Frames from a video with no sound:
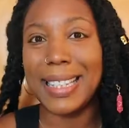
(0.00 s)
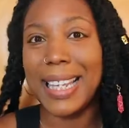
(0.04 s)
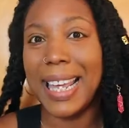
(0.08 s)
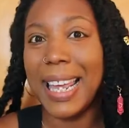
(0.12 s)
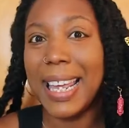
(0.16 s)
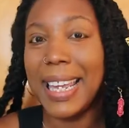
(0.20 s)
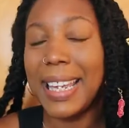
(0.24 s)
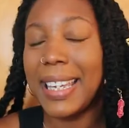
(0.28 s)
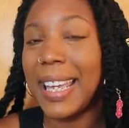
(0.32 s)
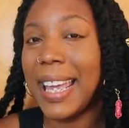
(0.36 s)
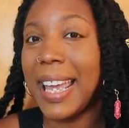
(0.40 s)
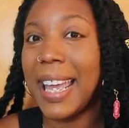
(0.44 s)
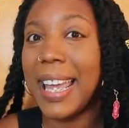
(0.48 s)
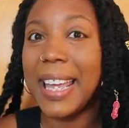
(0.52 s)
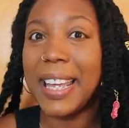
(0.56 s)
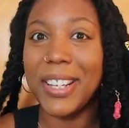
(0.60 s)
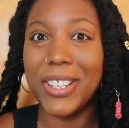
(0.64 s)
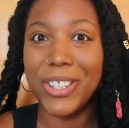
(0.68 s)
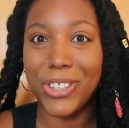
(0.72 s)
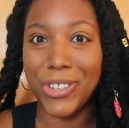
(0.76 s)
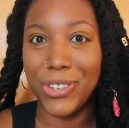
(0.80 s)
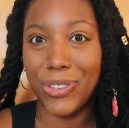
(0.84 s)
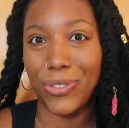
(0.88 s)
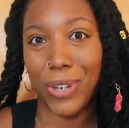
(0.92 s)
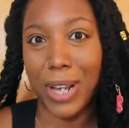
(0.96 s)
Take a
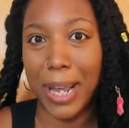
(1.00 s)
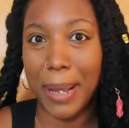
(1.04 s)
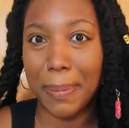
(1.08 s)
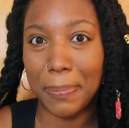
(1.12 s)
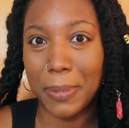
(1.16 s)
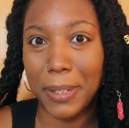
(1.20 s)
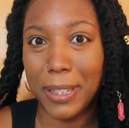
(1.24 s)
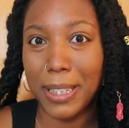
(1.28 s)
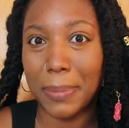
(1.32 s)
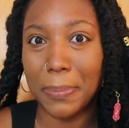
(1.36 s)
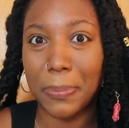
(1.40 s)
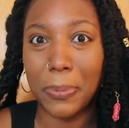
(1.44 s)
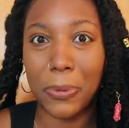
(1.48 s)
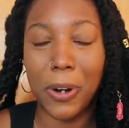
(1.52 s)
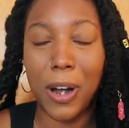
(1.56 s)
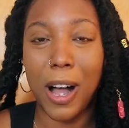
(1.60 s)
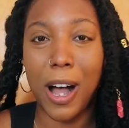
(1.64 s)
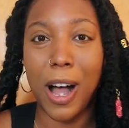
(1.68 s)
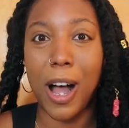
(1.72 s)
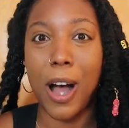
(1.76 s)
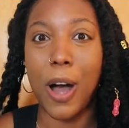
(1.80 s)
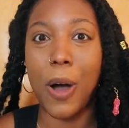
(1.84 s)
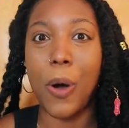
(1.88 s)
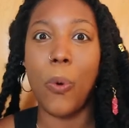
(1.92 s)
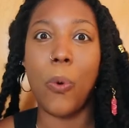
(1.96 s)
strapless
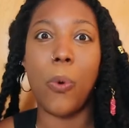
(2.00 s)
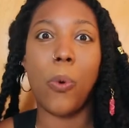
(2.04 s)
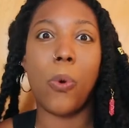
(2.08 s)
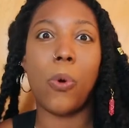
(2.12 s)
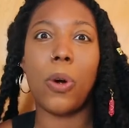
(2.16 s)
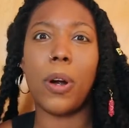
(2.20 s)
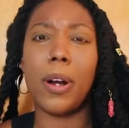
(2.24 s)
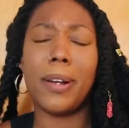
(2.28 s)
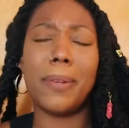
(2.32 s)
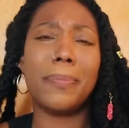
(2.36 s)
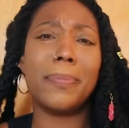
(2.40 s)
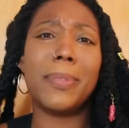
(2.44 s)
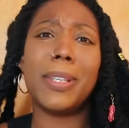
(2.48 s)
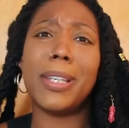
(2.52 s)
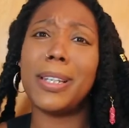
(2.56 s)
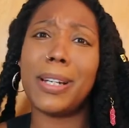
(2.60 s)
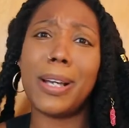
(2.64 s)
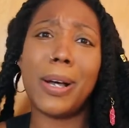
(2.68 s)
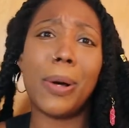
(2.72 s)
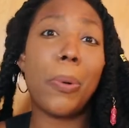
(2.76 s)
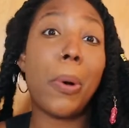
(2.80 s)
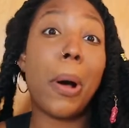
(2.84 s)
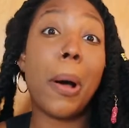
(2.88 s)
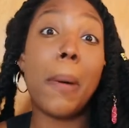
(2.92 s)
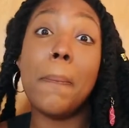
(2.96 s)
bra, or, you
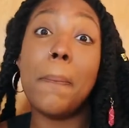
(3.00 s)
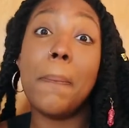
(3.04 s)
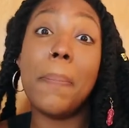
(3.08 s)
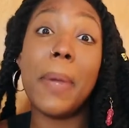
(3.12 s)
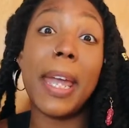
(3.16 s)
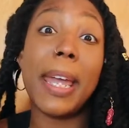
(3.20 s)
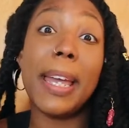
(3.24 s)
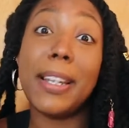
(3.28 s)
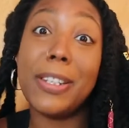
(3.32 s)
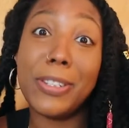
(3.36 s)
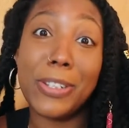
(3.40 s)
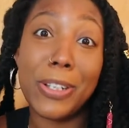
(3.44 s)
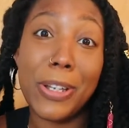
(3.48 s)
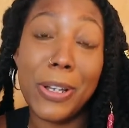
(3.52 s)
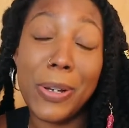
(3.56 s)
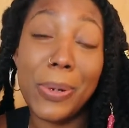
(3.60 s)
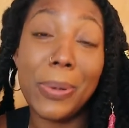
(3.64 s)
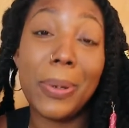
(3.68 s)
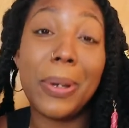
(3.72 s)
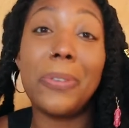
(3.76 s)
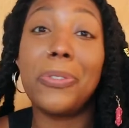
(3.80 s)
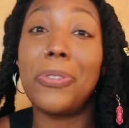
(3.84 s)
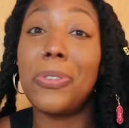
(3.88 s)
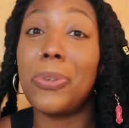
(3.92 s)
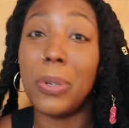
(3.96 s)
know, a
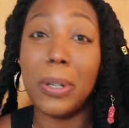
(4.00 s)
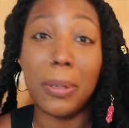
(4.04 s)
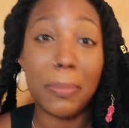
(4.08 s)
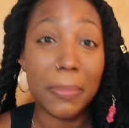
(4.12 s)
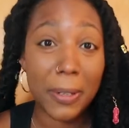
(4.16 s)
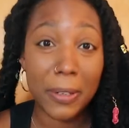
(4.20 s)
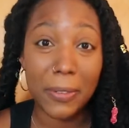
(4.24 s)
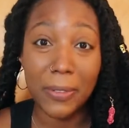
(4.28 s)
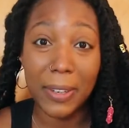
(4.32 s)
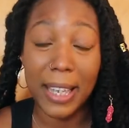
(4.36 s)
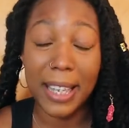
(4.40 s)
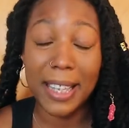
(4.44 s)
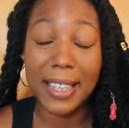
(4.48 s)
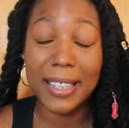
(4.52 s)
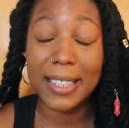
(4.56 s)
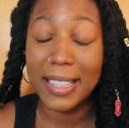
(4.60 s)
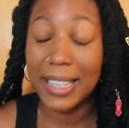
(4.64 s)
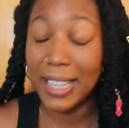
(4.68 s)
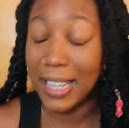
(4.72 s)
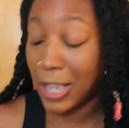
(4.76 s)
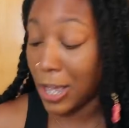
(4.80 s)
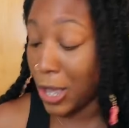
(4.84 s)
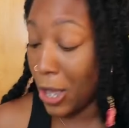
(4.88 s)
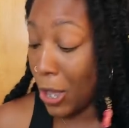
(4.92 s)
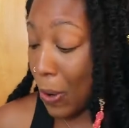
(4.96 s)
bandeau if you want to be
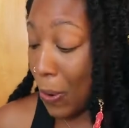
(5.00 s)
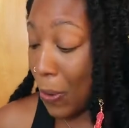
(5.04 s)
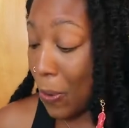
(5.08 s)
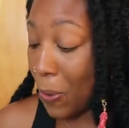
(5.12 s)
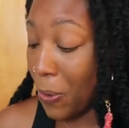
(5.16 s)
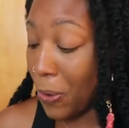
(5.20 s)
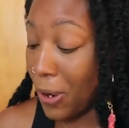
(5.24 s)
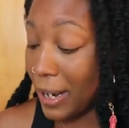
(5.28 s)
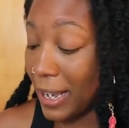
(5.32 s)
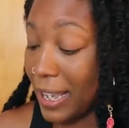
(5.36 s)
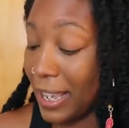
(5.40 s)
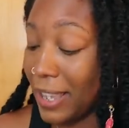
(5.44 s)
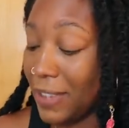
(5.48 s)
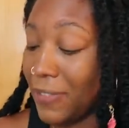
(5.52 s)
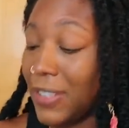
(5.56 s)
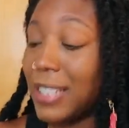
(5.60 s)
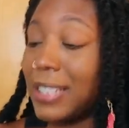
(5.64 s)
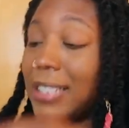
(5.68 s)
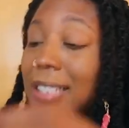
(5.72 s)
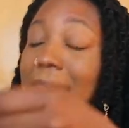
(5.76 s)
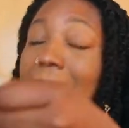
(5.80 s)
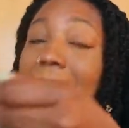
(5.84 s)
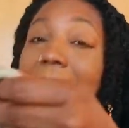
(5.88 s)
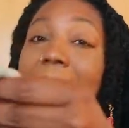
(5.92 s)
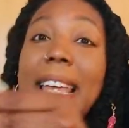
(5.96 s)
fancy, or
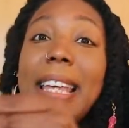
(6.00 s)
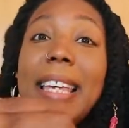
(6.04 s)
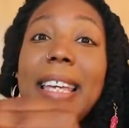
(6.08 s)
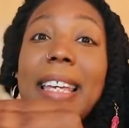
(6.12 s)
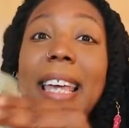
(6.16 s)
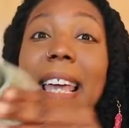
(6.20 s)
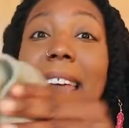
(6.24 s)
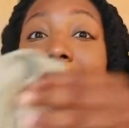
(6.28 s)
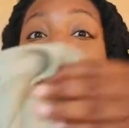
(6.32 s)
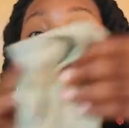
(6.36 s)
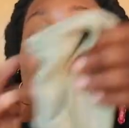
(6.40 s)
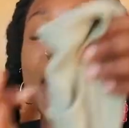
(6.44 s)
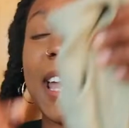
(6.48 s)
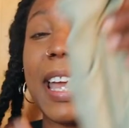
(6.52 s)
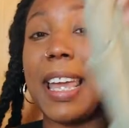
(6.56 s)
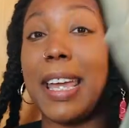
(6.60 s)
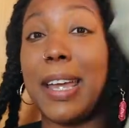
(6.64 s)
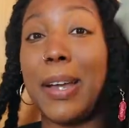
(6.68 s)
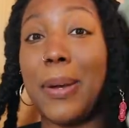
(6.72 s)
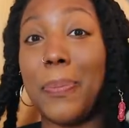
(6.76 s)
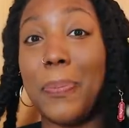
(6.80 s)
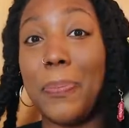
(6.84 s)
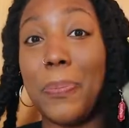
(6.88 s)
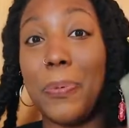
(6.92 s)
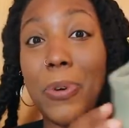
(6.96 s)
even take
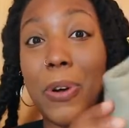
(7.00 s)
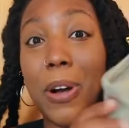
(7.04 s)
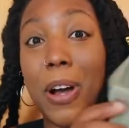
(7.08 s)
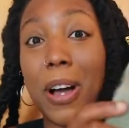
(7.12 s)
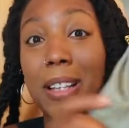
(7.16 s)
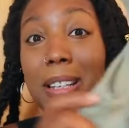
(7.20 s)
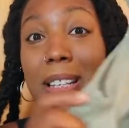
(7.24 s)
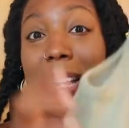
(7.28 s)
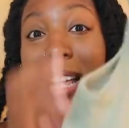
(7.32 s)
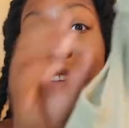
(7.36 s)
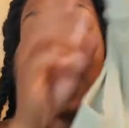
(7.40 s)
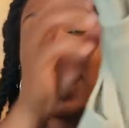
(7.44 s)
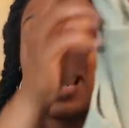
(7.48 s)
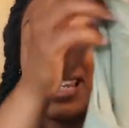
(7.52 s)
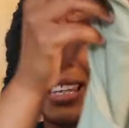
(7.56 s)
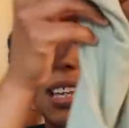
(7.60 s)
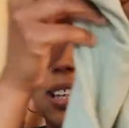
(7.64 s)
a bralette